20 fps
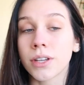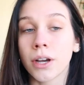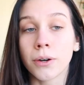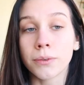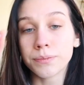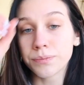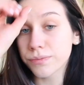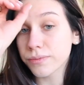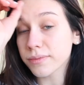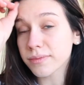
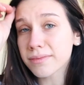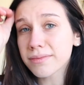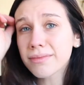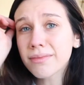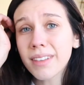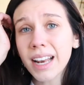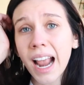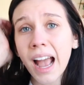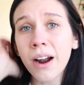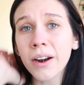So
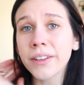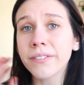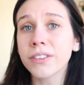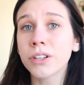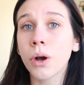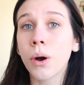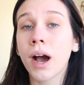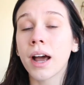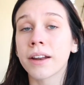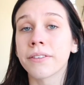I don't
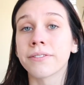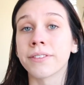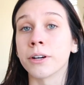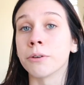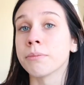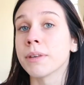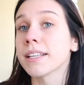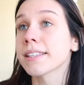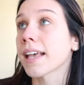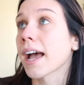even know how to
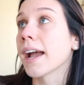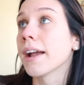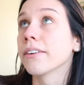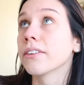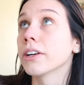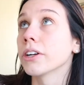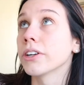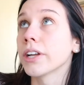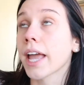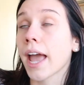film these. I
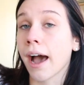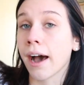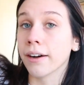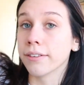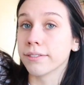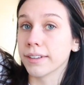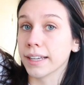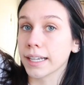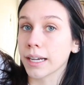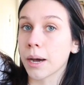literally
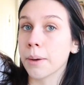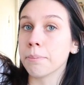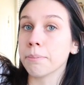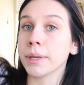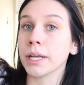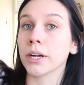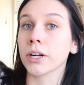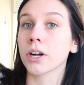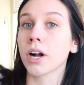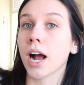have like a
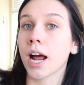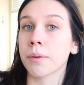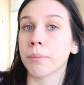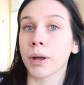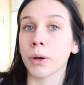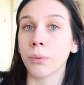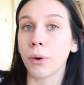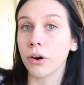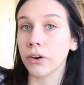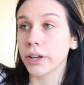mirror on
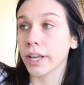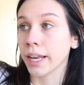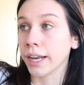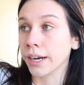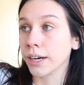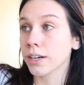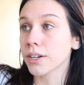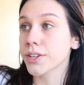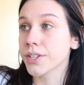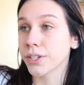my wall here,